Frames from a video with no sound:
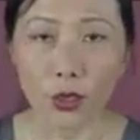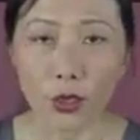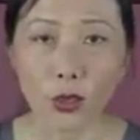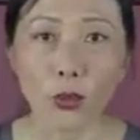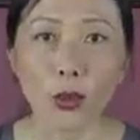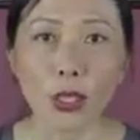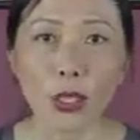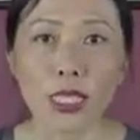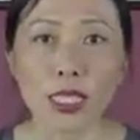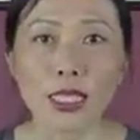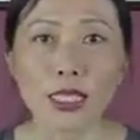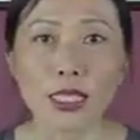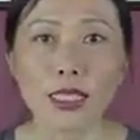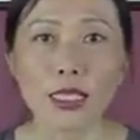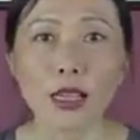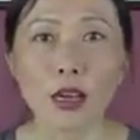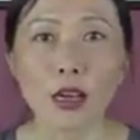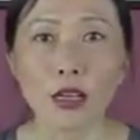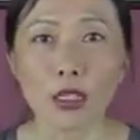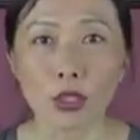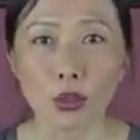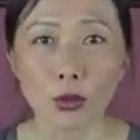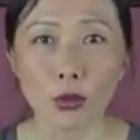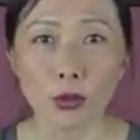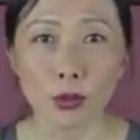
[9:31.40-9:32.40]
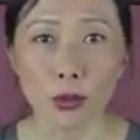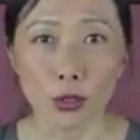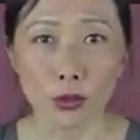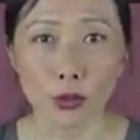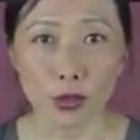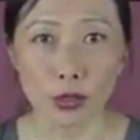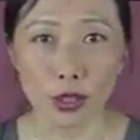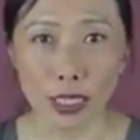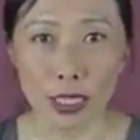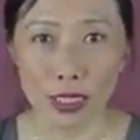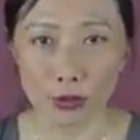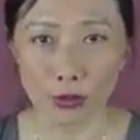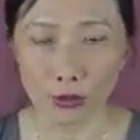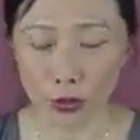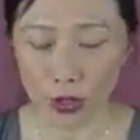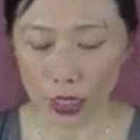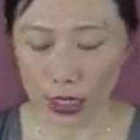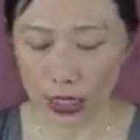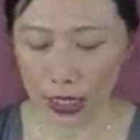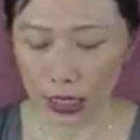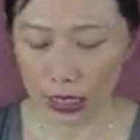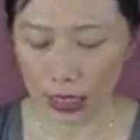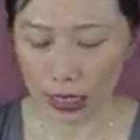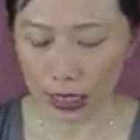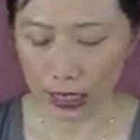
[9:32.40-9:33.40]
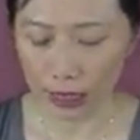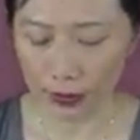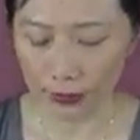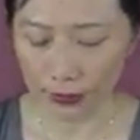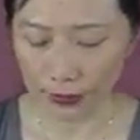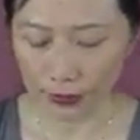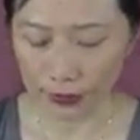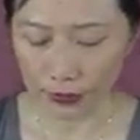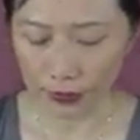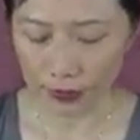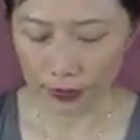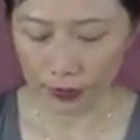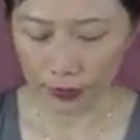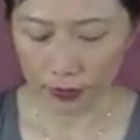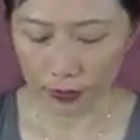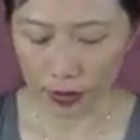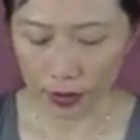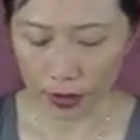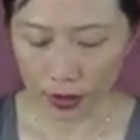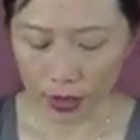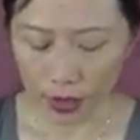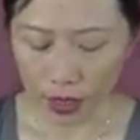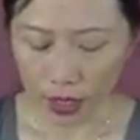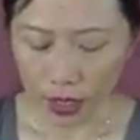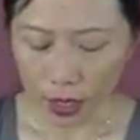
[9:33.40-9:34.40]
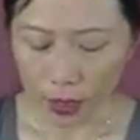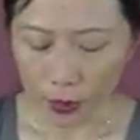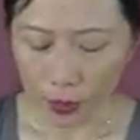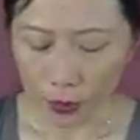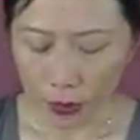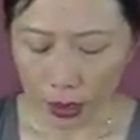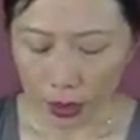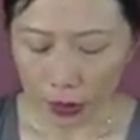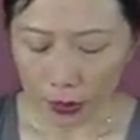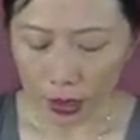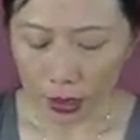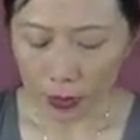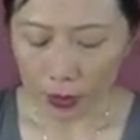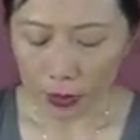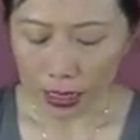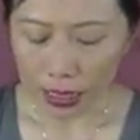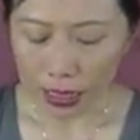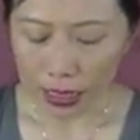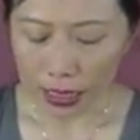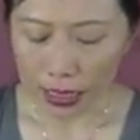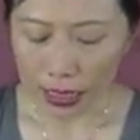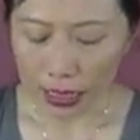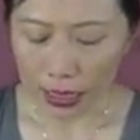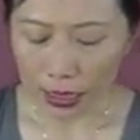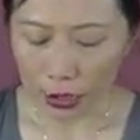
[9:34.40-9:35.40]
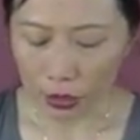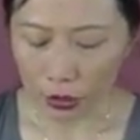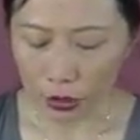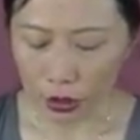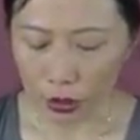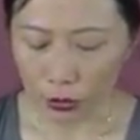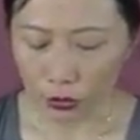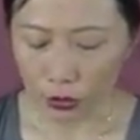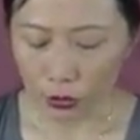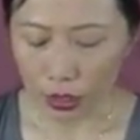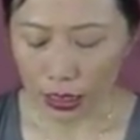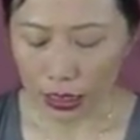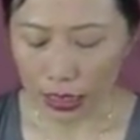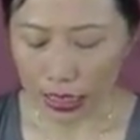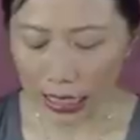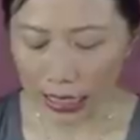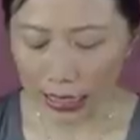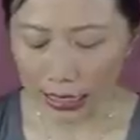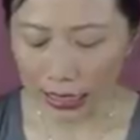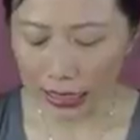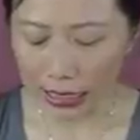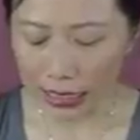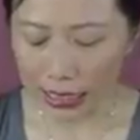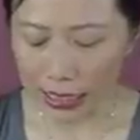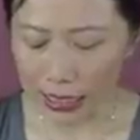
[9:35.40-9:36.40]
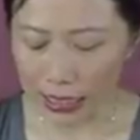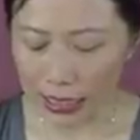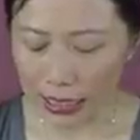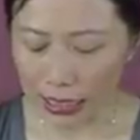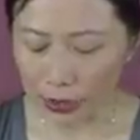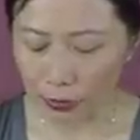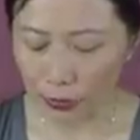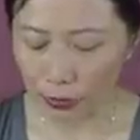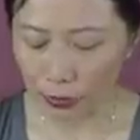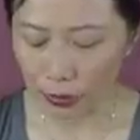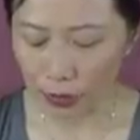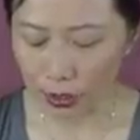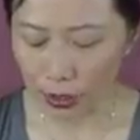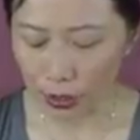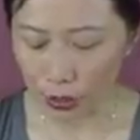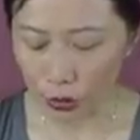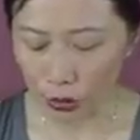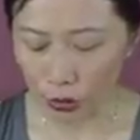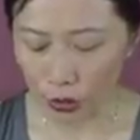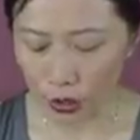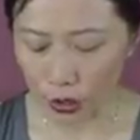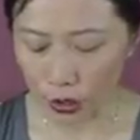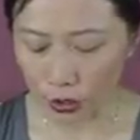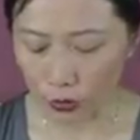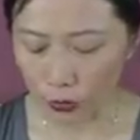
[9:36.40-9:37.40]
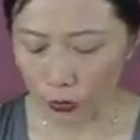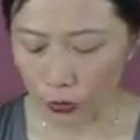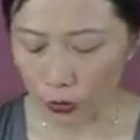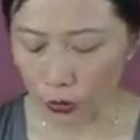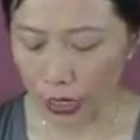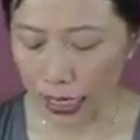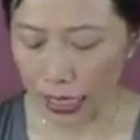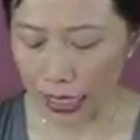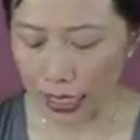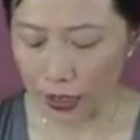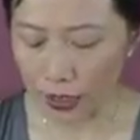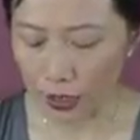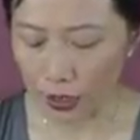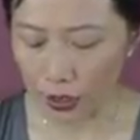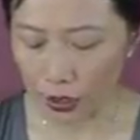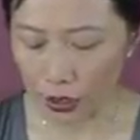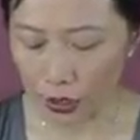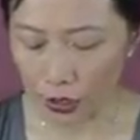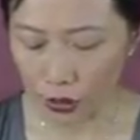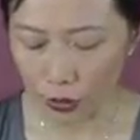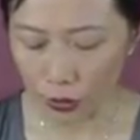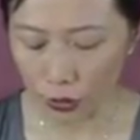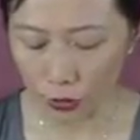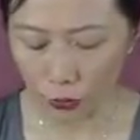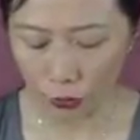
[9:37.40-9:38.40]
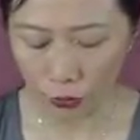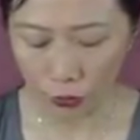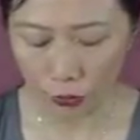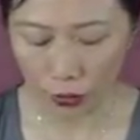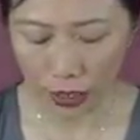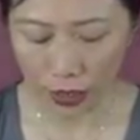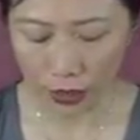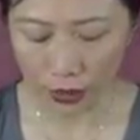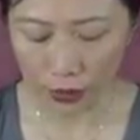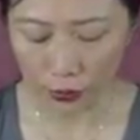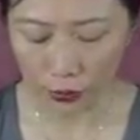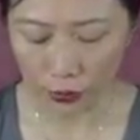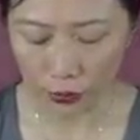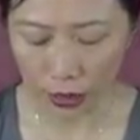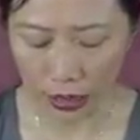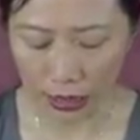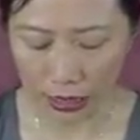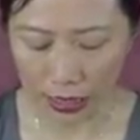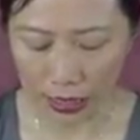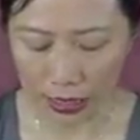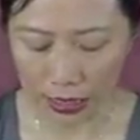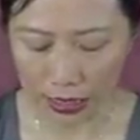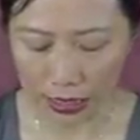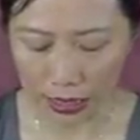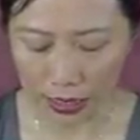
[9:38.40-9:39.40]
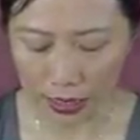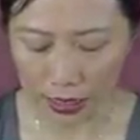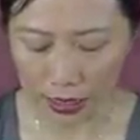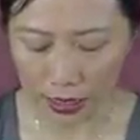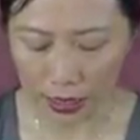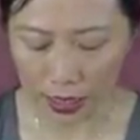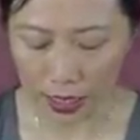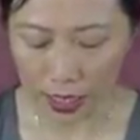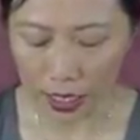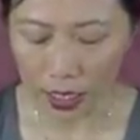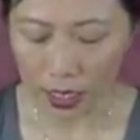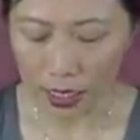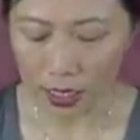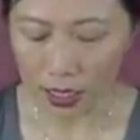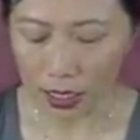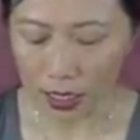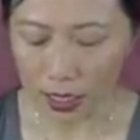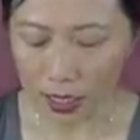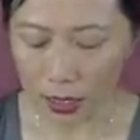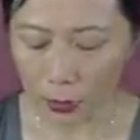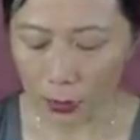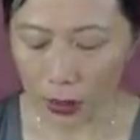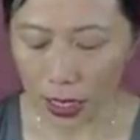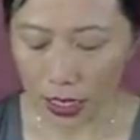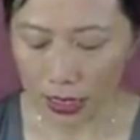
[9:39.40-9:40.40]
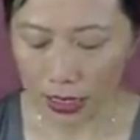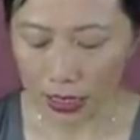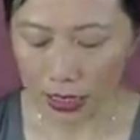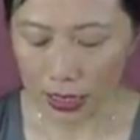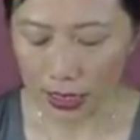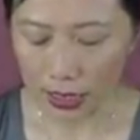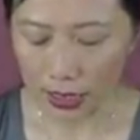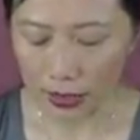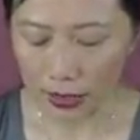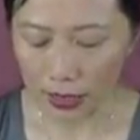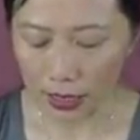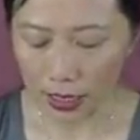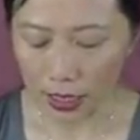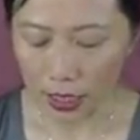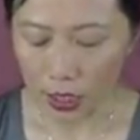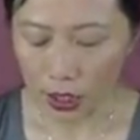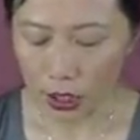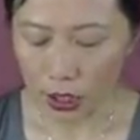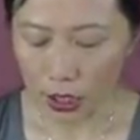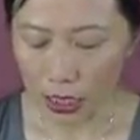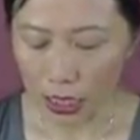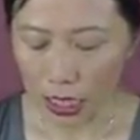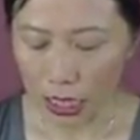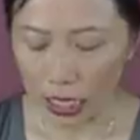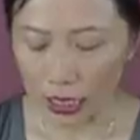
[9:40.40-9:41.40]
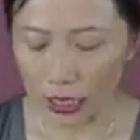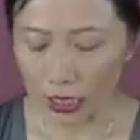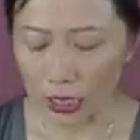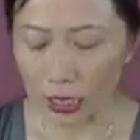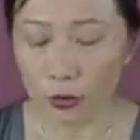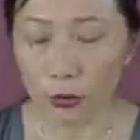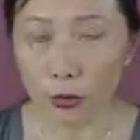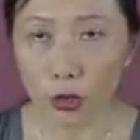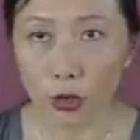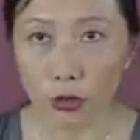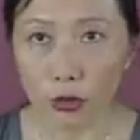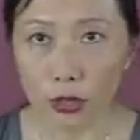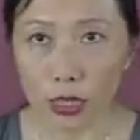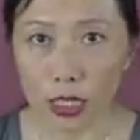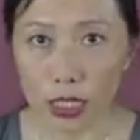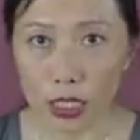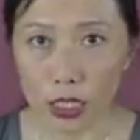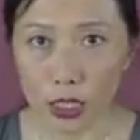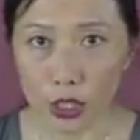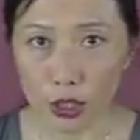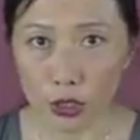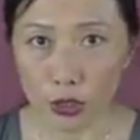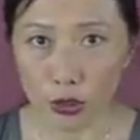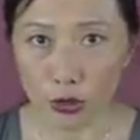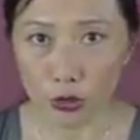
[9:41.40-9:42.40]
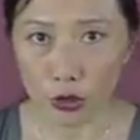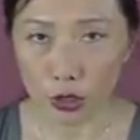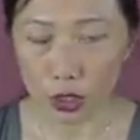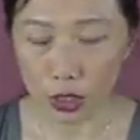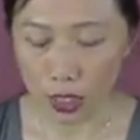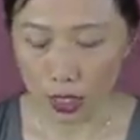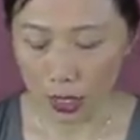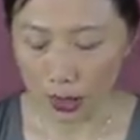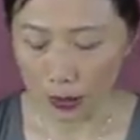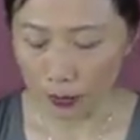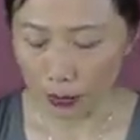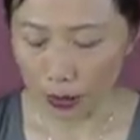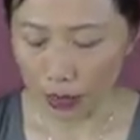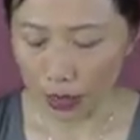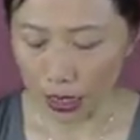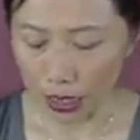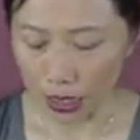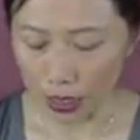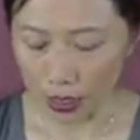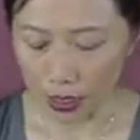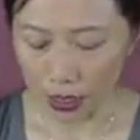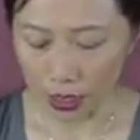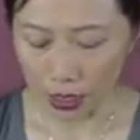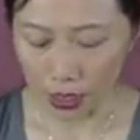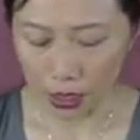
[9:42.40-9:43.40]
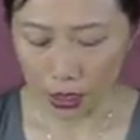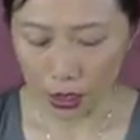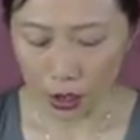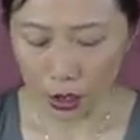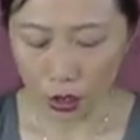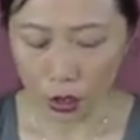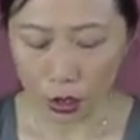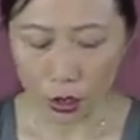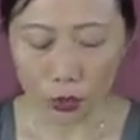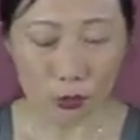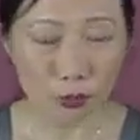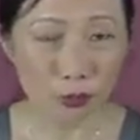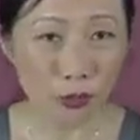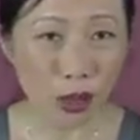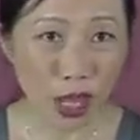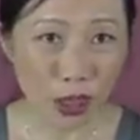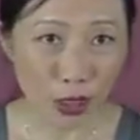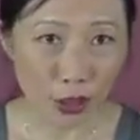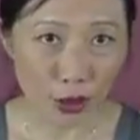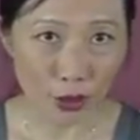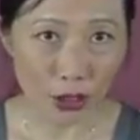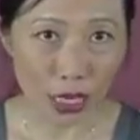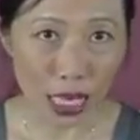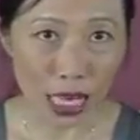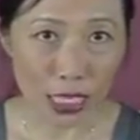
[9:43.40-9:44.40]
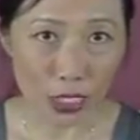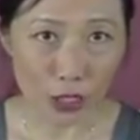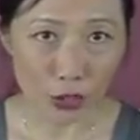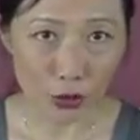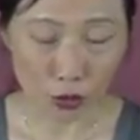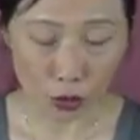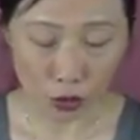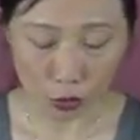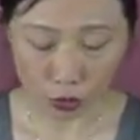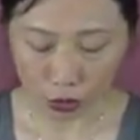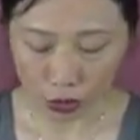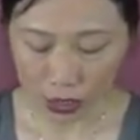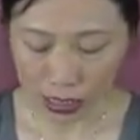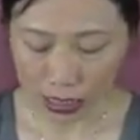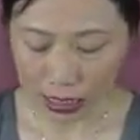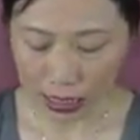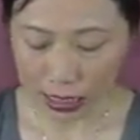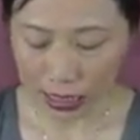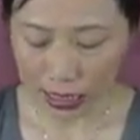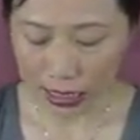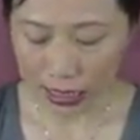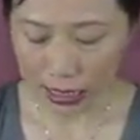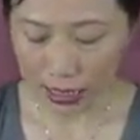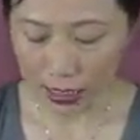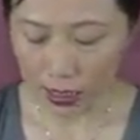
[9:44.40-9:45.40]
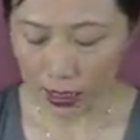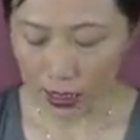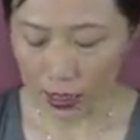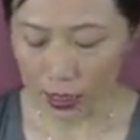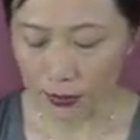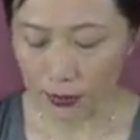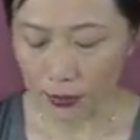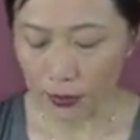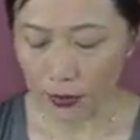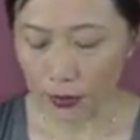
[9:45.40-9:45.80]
What is autoimmune infertility? Miriam continued to relentlessly search for answers to her failed pregnancies, suspecting she had immune issues because her mother had Sjogren's disease,